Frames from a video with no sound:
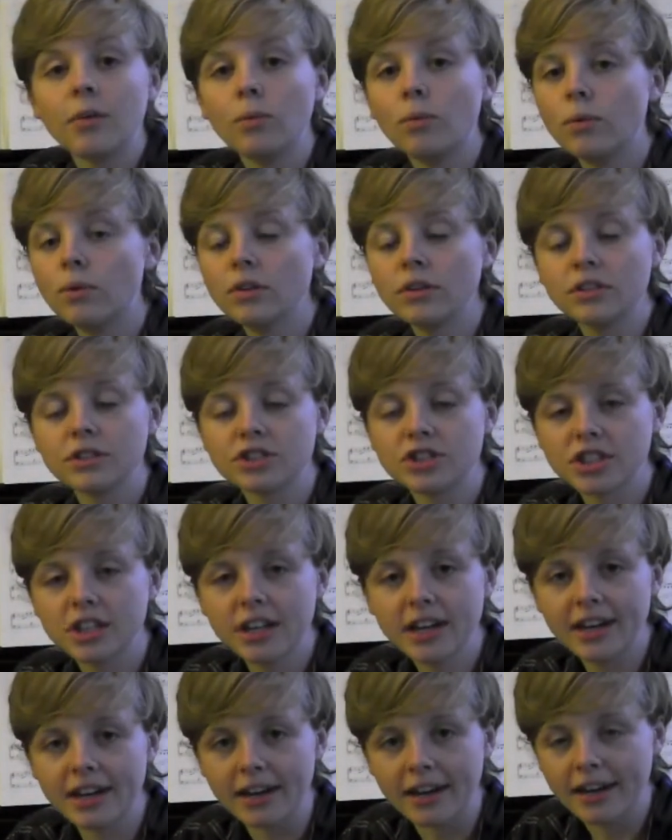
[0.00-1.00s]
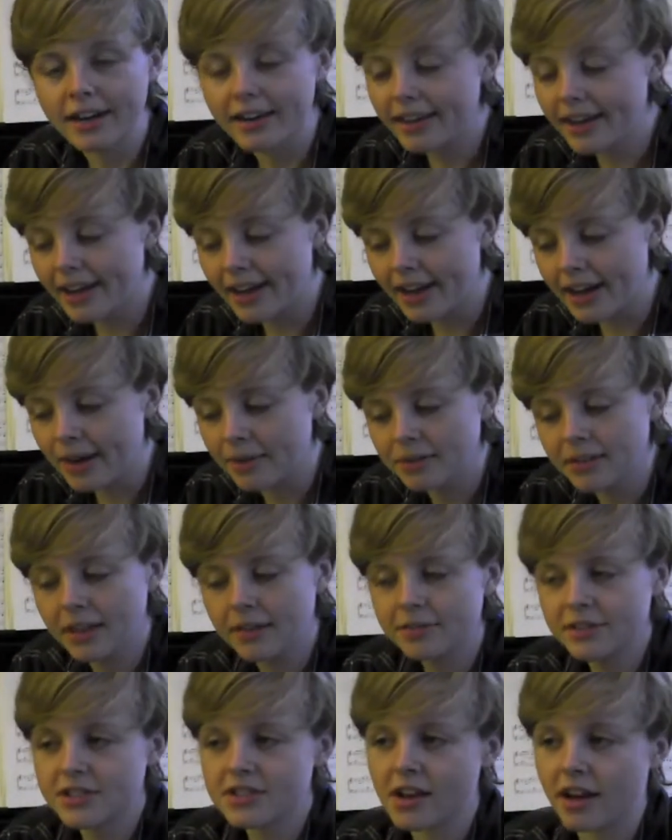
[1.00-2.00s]
Well, sure. Yeah, I would
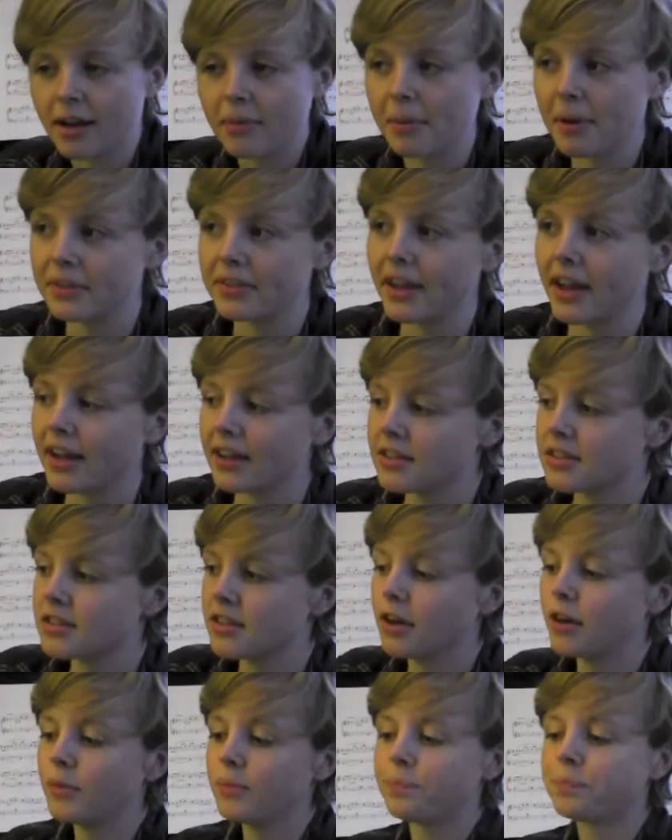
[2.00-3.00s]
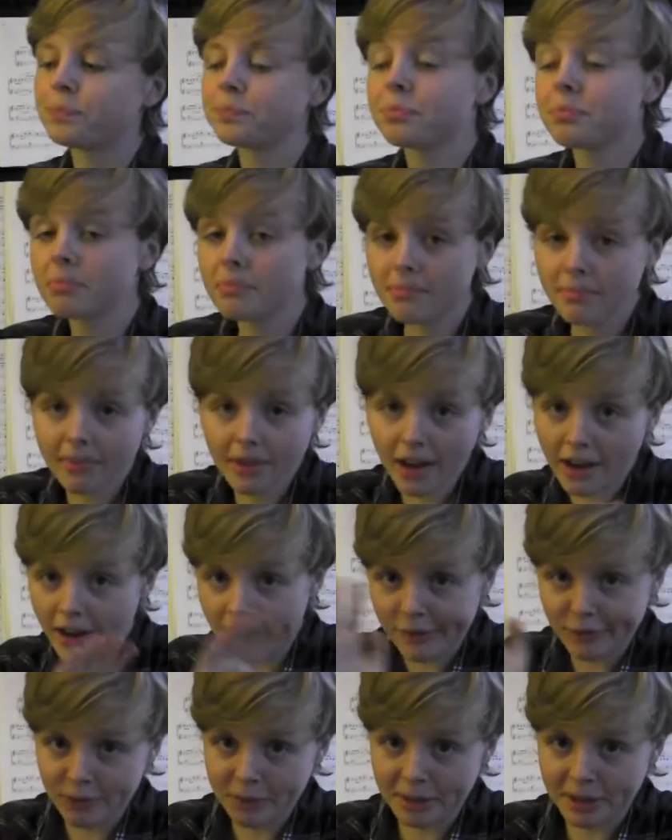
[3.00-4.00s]
love to talk about that. So,
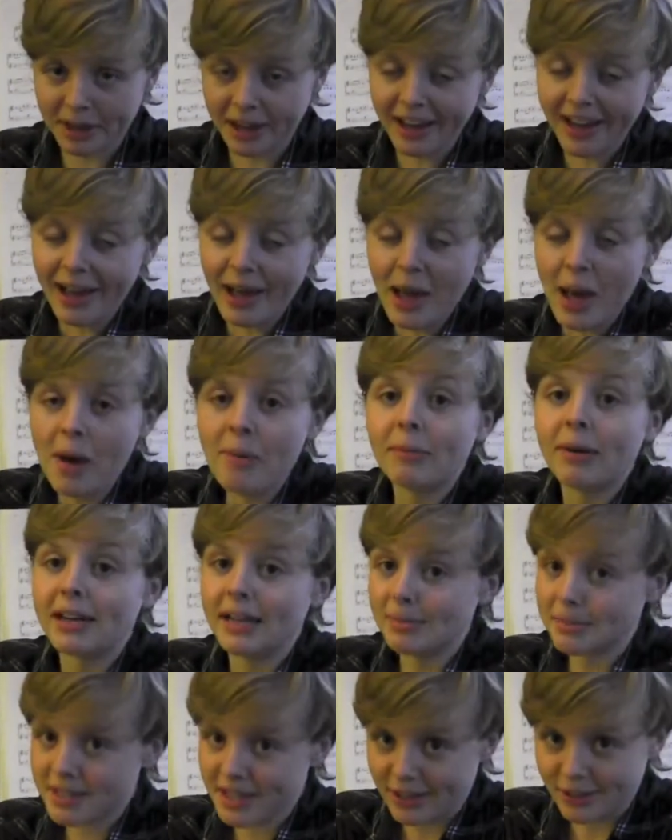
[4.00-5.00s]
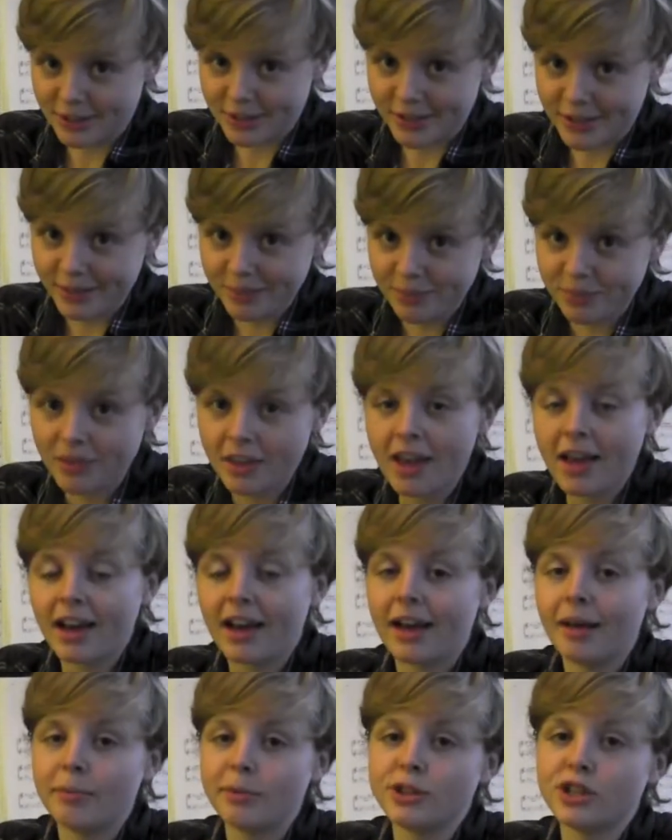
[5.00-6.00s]
hi everybody. My name's Kelsey.
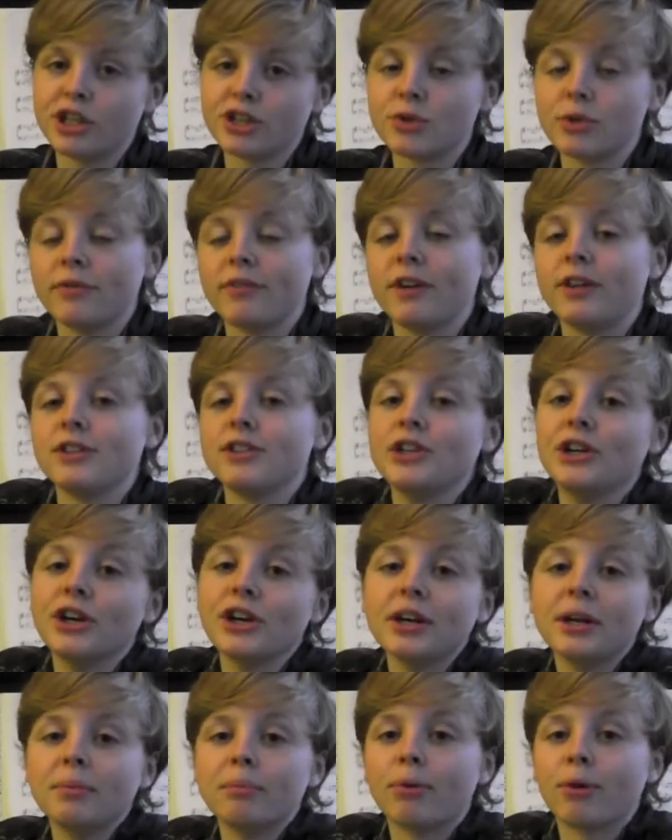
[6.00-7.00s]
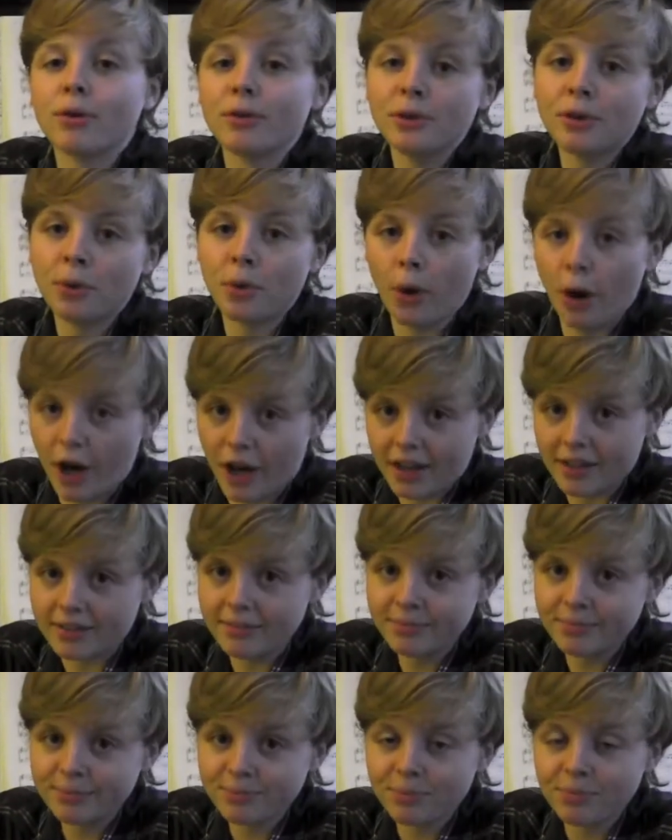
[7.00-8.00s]
I'm a Jesuit volunteer in Portland,
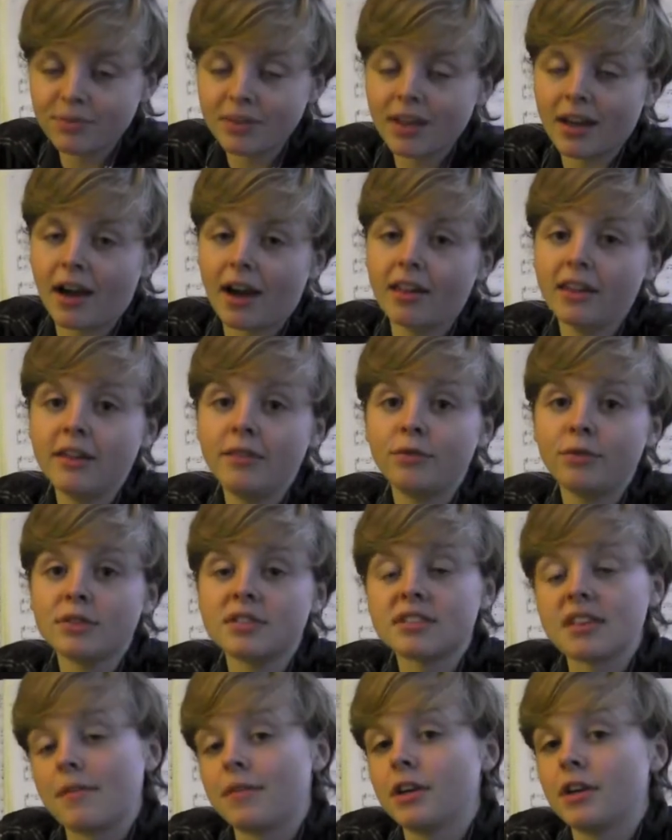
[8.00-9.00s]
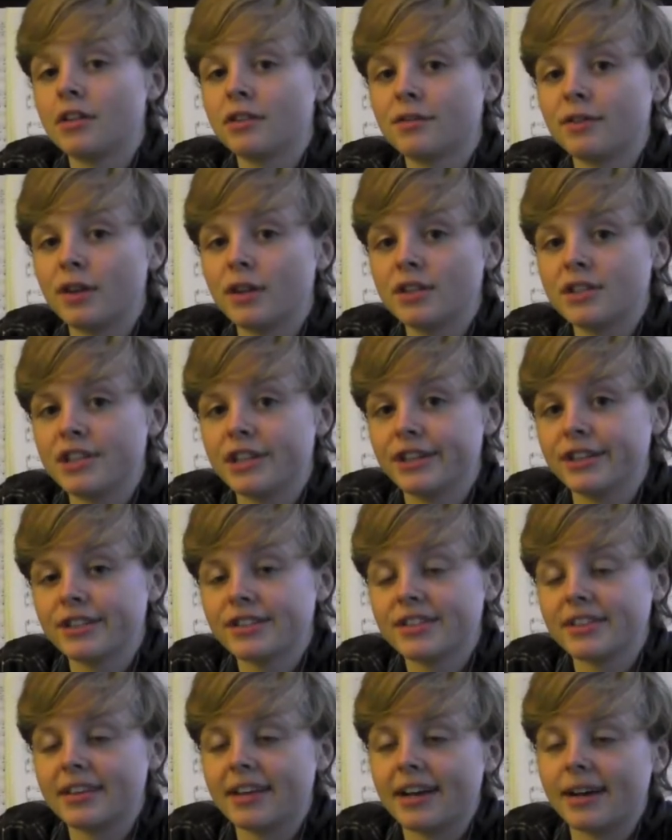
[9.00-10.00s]
Oregon. I live with 7 other
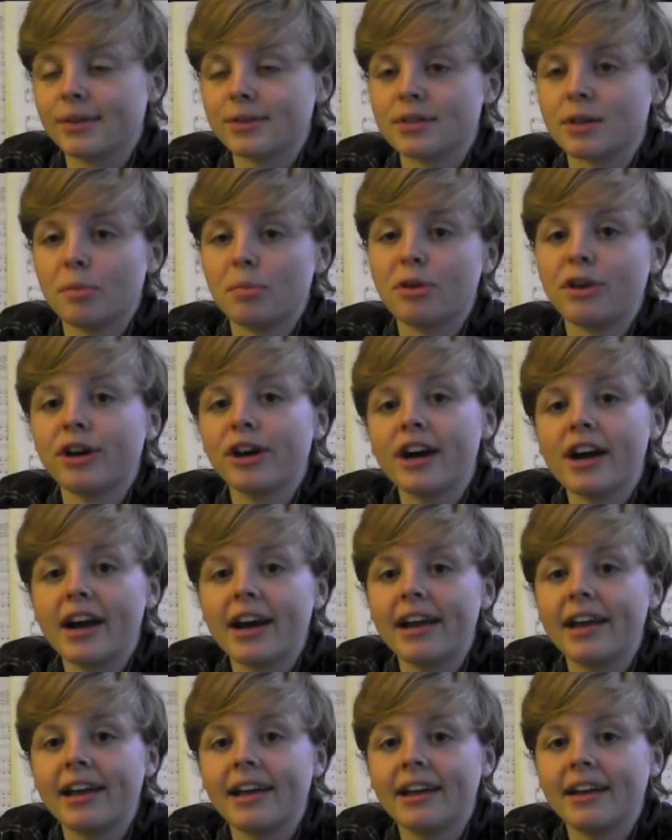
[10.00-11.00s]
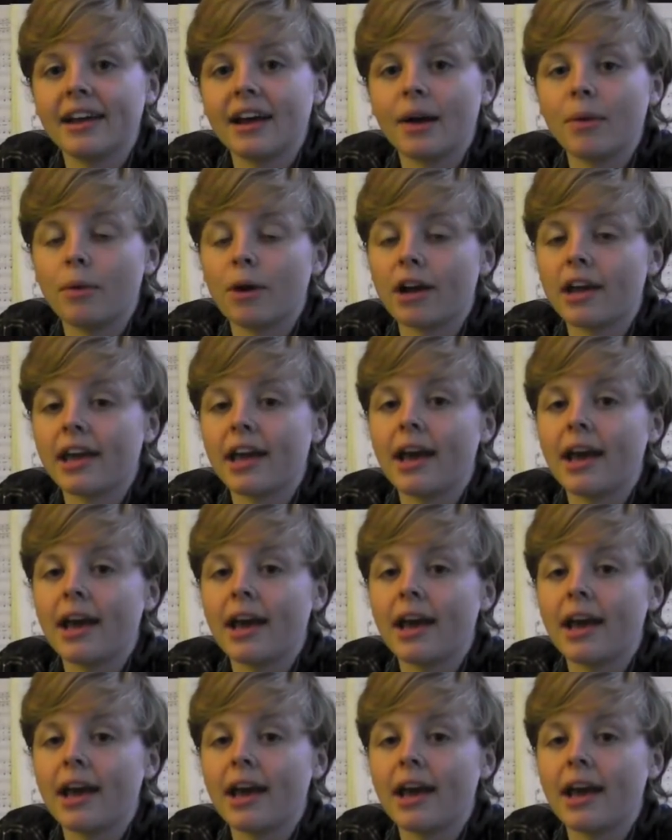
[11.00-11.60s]
volunteers in a house up here, and I work